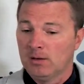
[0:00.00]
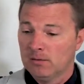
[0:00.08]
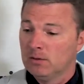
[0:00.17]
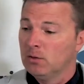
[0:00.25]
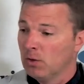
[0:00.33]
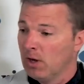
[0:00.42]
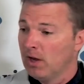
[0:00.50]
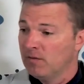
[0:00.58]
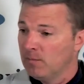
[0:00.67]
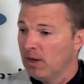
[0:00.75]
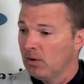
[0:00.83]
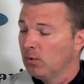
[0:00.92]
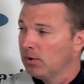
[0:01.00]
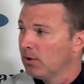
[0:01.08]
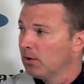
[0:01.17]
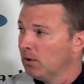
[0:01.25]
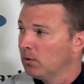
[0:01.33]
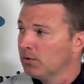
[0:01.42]
You and I have met with our
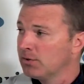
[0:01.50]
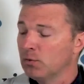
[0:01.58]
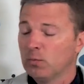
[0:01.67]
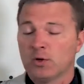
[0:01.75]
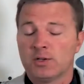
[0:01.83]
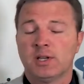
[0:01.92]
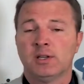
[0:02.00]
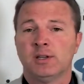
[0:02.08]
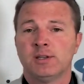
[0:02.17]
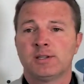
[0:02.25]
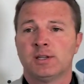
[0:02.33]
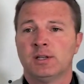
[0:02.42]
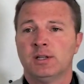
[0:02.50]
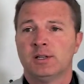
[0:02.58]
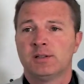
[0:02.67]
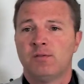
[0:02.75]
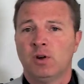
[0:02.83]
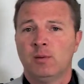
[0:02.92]
local superintendents, and it's
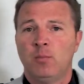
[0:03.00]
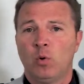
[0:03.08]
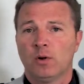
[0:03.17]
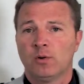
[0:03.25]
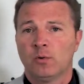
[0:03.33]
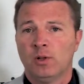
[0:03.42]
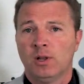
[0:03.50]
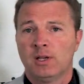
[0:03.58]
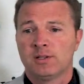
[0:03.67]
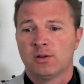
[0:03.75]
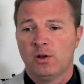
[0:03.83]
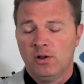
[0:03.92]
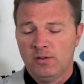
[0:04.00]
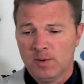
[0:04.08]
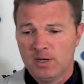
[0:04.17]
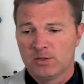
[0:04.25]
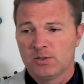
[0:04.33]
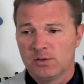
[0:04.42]
very important to realize that all the
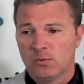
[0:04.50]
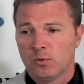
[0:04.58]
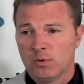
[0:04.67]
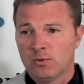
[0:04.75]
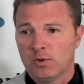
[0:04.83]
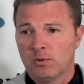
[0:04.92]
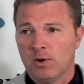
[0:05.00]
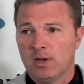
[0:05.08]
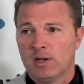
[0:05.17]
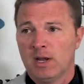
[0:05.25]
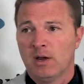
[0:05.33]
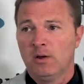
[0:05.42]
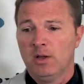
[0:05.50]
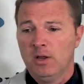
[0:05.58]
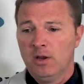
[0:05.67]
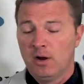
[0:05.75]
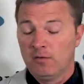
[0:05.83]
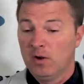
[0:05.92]
measures that we're doing right now
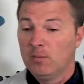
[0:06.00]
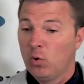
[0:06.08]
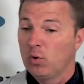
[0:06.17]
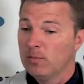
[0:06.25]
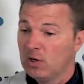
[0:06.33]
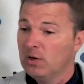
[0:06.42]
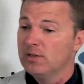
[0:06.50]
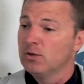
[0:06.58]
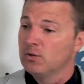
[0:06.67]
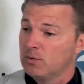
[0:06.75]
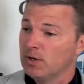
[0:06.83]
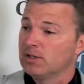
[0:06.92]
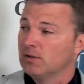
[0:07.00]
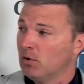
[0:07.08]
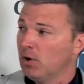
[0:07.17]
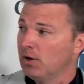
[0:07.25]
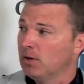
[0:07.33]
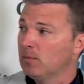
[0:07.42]
are very important because those rates have
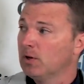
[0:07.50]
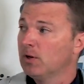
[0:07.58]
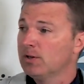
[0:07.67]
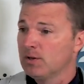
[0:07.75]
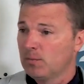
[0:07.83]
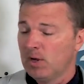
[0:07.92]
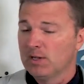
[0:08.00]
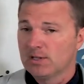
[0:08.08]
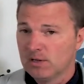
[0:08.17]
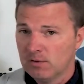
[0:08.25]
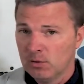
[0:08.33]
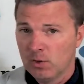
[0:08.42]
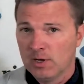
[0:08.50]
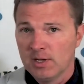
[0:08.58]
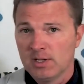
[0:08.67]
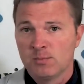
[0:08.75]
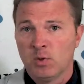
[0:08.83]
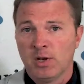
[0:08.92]
gone up, because our positivity rate
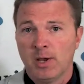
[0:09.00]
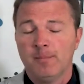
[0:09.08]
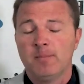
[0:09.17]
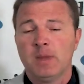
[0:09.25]
has been up.